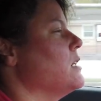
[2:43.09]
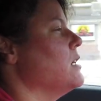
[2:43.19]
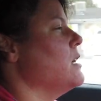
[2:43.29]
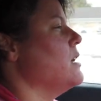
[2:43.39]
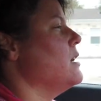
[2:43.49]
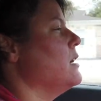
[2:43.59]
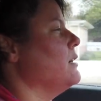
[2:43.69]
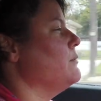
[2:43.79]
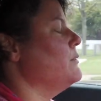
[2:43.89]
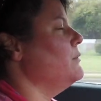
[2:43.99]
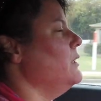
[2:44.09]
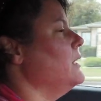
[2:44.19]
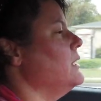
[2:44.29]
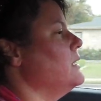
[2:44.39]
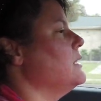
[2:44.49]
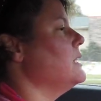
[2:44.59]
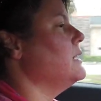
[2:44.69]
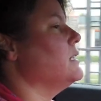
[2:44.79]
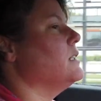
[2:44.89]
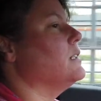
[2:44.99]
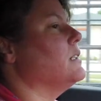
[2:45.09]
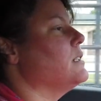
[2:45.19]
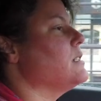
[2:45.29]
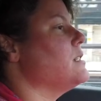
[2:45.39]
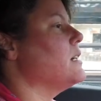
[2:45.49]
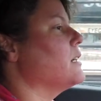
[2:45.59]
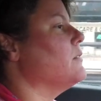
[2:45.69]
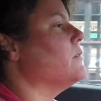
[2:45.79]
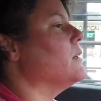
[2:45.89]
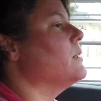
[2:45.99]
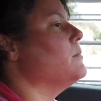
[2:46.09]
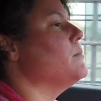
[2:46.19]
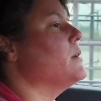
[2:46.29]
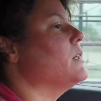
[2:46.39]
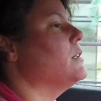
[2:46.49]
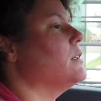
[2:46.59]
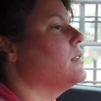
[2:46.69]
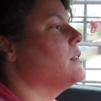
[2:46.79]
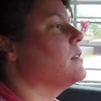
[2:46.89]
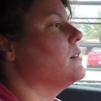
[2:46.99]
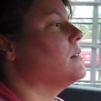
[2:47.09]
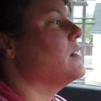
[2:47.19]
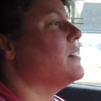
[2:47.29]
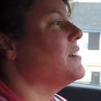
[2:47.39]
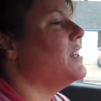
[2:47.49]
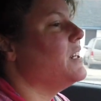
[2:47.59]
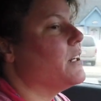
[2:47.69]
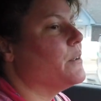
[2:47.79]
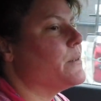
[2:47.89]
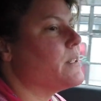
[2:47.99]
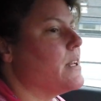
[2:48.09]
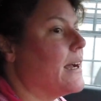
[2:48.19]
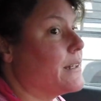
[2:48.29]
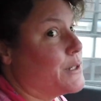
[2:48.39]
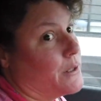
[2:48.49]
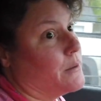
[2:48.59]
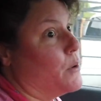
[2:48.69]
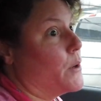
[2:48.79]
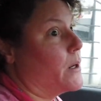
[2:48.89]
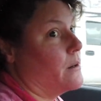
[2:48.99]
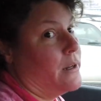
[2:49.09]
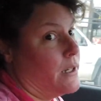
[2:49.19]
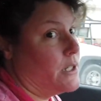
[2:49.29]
I really didn't need the second one, but, you know, snacks are important and